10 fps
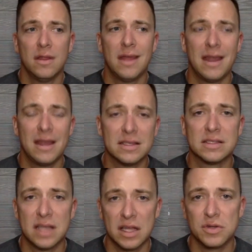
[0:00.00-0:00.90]
that is
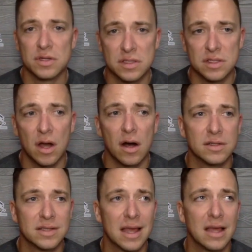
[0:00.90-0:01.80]
as dangerous as
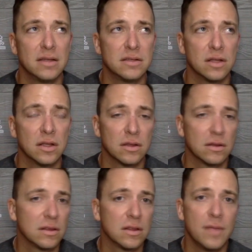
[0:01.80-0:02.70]
ours and
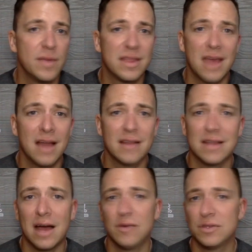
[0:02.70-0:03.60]
limit that
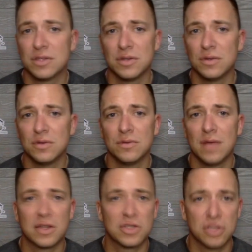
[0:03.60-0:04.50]
down to
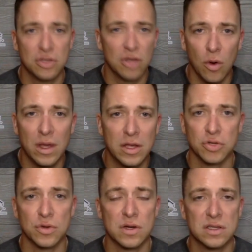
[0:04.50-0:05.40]
next to no
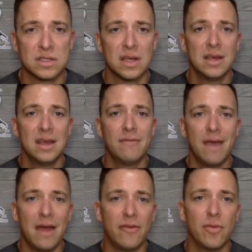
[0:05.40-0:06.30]
injuries if
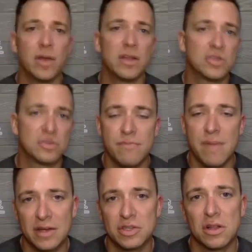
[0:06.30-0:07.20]
everybody just
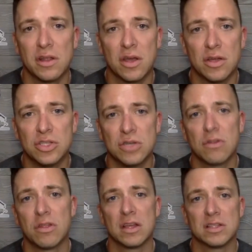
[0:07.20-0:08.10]
magically could
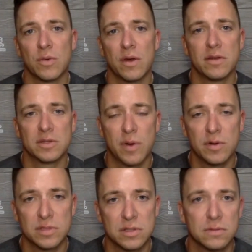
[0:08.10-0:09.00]
do things the way they're
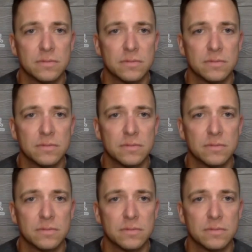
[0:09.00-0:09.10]
supposed to